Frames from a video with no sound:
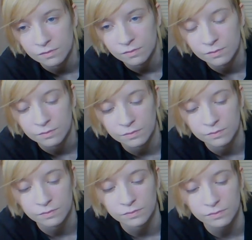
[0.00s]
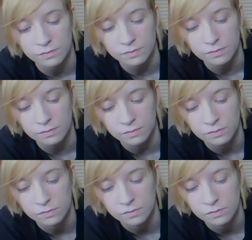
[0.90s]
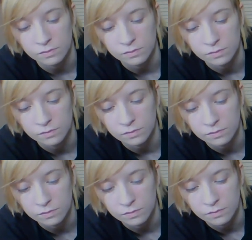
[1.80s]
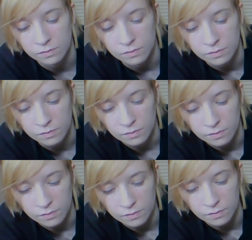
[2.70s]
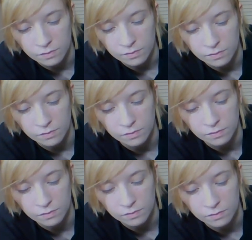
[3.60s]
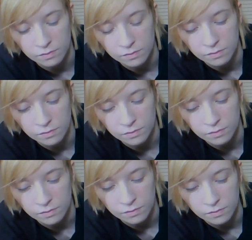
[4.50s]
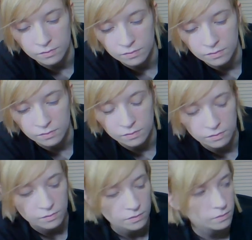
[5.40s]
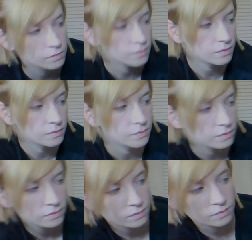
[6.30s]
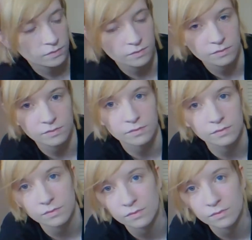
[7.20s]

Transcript: This person isn't speaking.